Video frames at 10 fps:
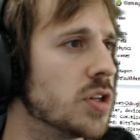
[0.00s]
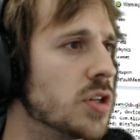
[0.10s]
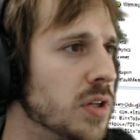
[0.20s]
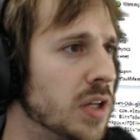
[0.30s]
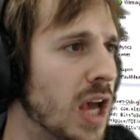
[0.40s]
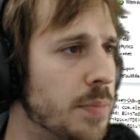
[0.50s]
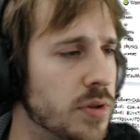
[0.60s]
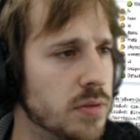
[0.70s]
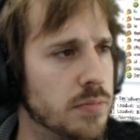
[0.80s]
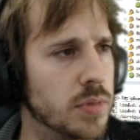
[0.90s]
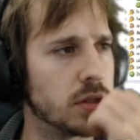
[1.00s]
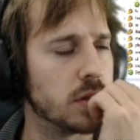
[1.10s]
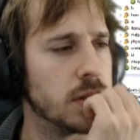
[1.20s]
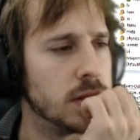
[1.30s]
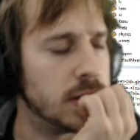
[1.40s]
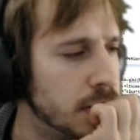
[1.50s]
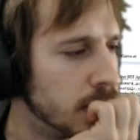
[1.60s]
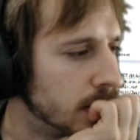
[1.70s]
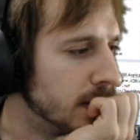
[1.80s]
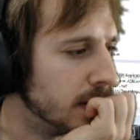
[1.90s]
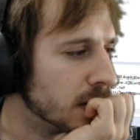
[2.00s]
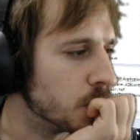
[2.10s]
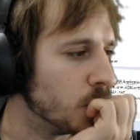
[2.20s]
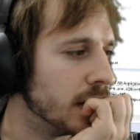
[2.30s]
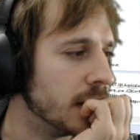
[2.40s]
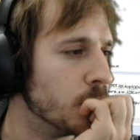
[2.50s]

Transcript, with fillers: something happened, but definitely not what